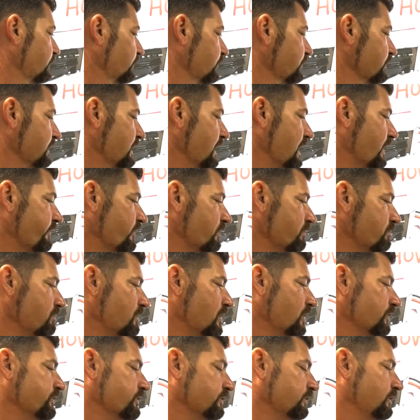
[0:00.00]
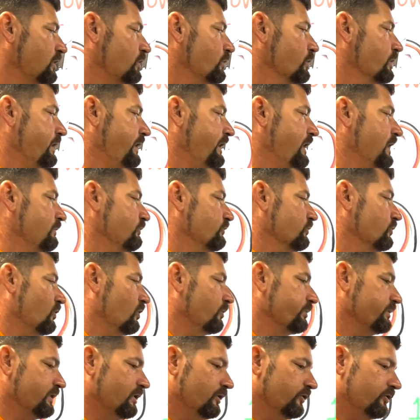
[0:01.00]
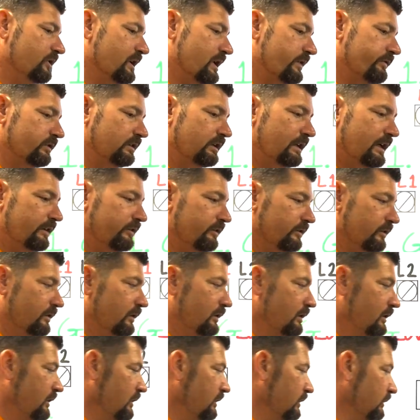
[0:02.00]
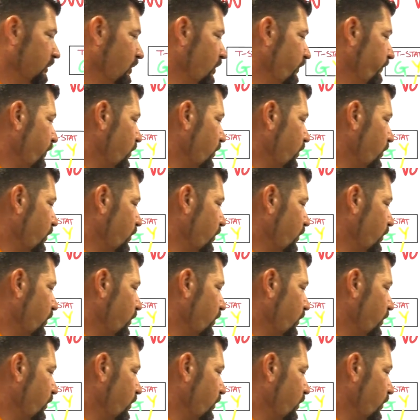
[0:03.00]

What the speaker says: So you're going to have a much lower amp draw because you have less low